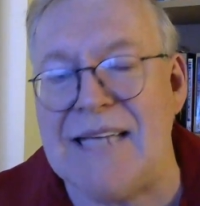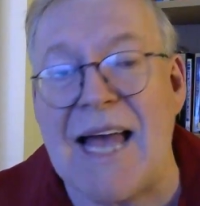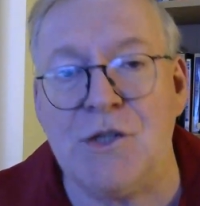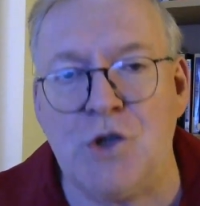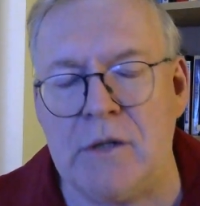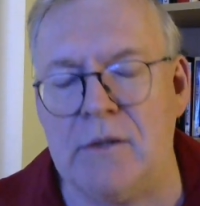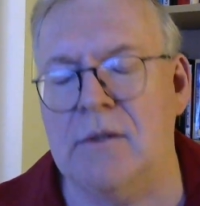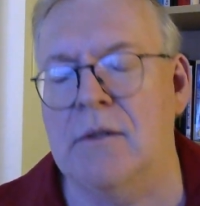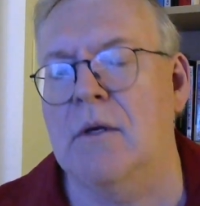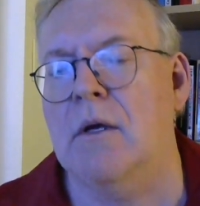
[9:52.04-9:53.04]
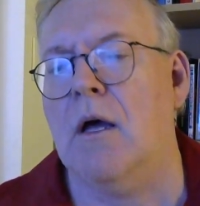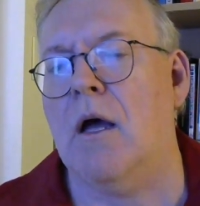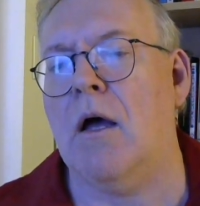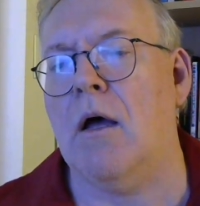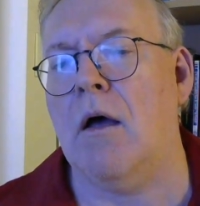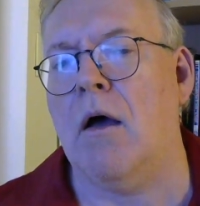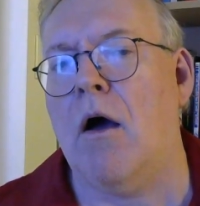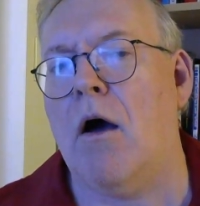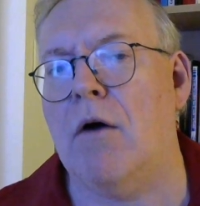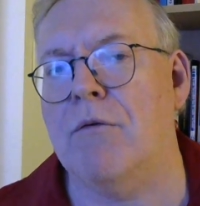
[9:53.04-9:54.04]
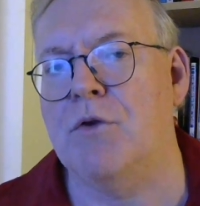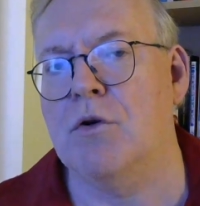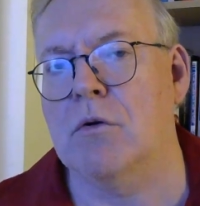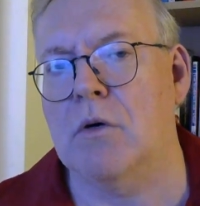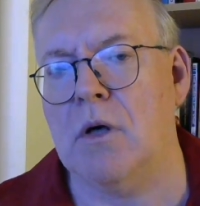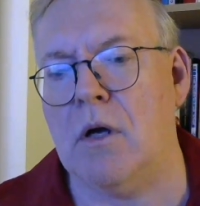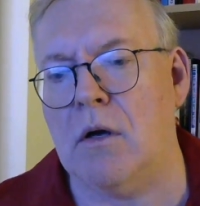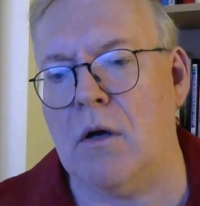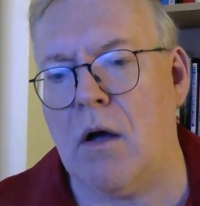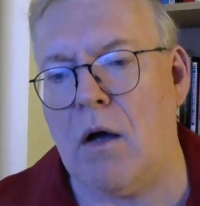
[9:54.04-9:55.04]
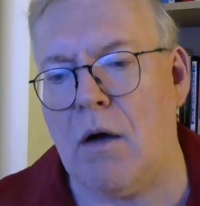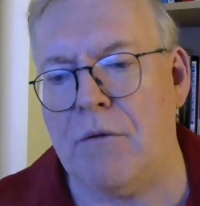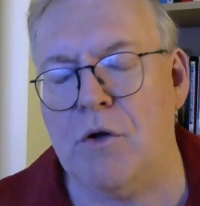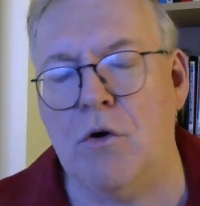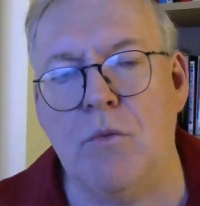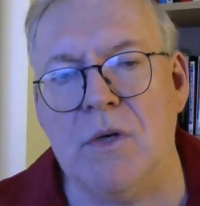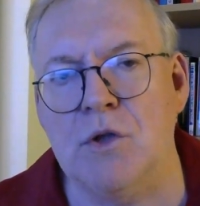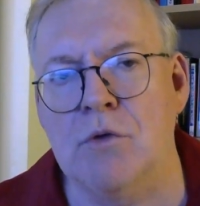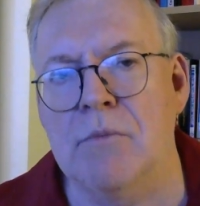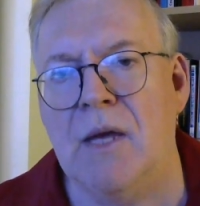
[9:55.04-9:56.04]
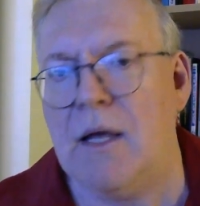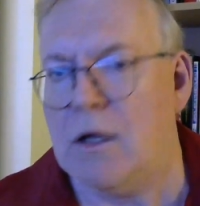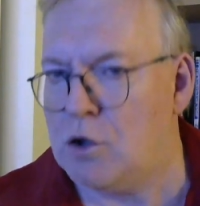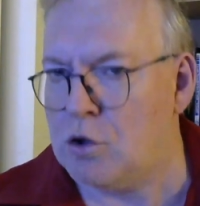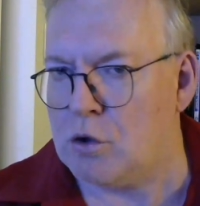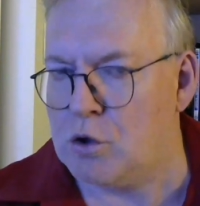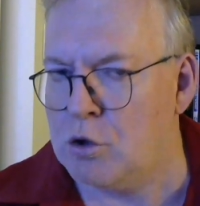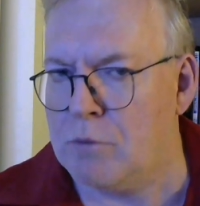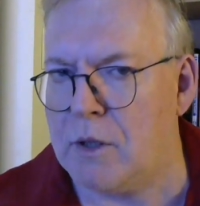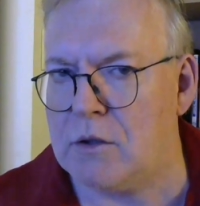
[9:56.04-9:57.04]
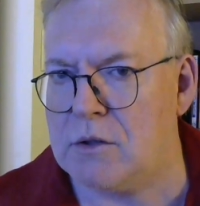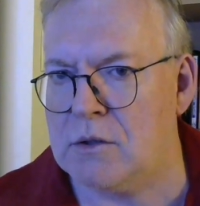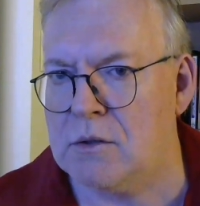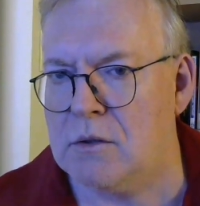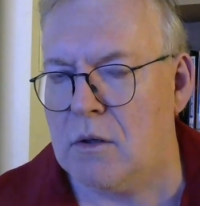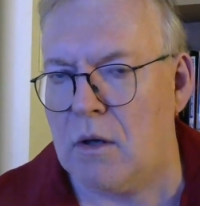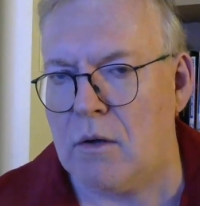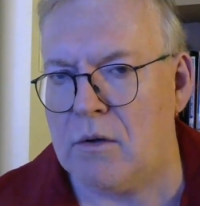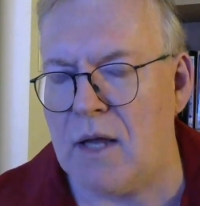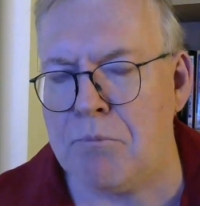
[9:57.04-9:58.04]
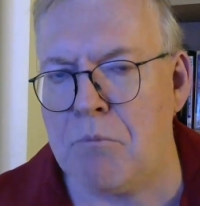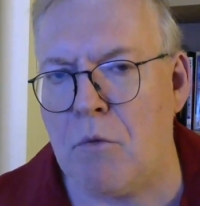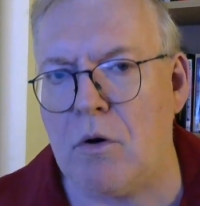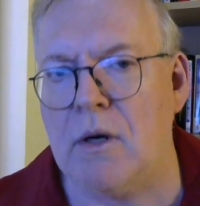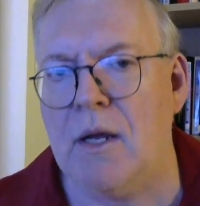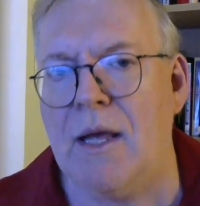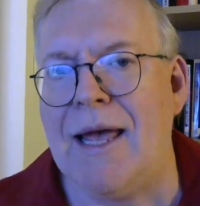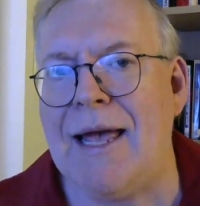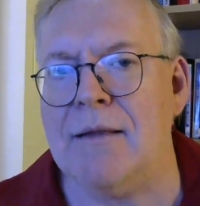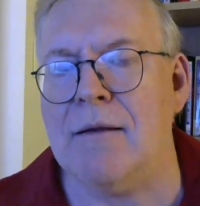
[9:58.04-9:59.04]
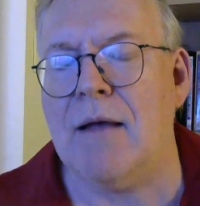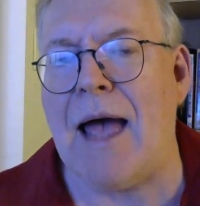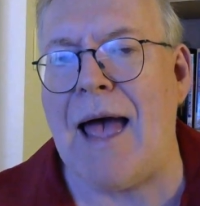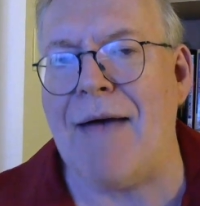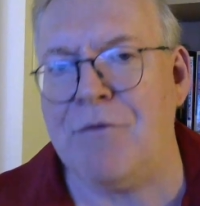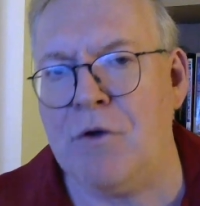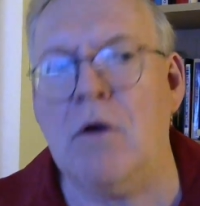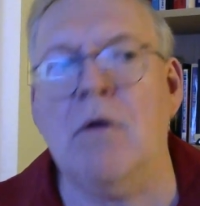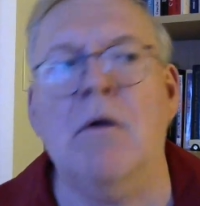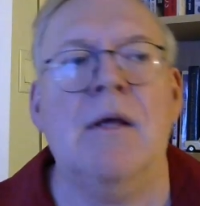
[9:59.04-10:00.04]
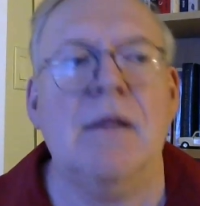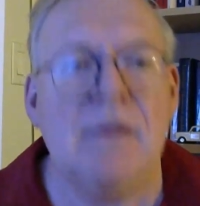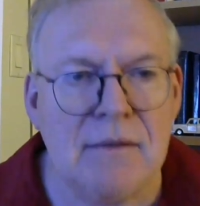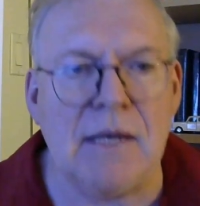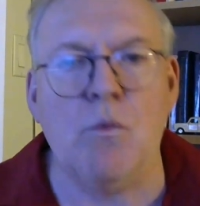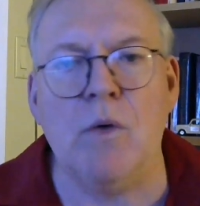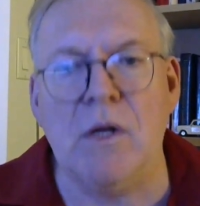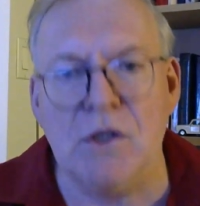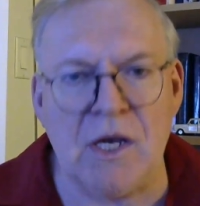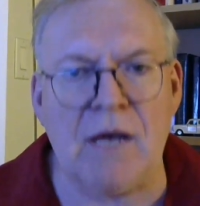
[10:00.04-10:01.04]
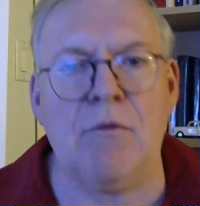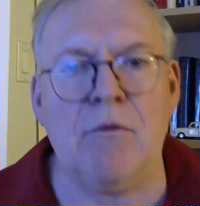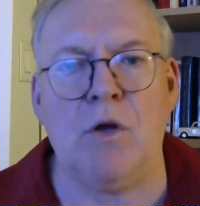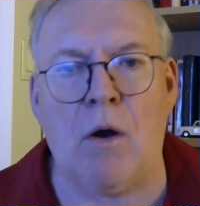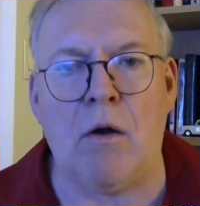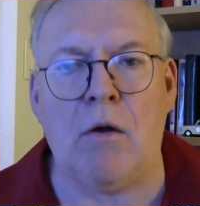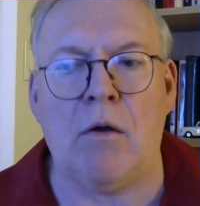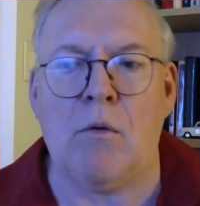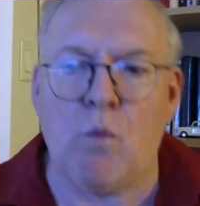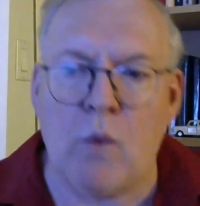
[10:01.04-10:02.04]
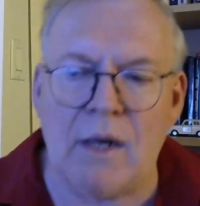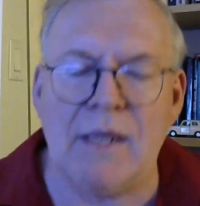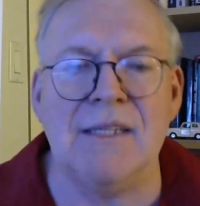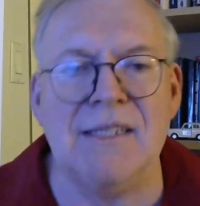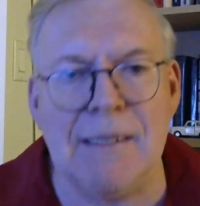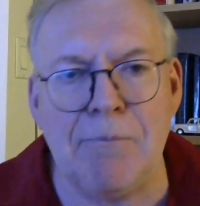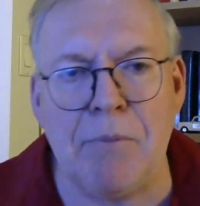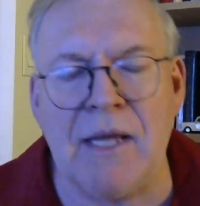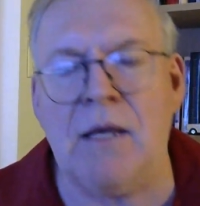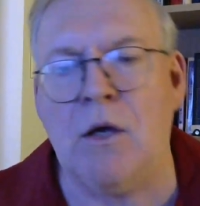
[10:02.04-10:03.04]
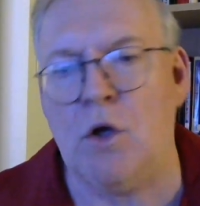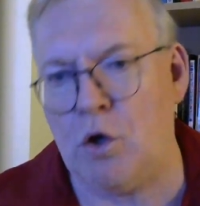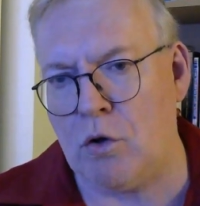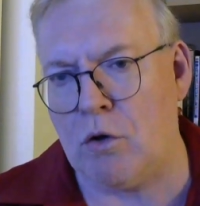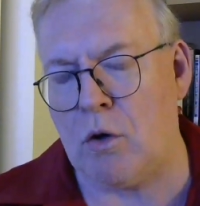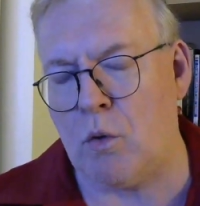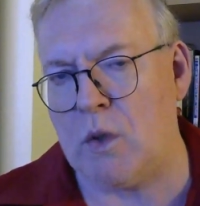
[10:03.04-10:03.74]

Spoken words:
agent of your resume. Your 2 minutes, not more. And after they will check well in deeply your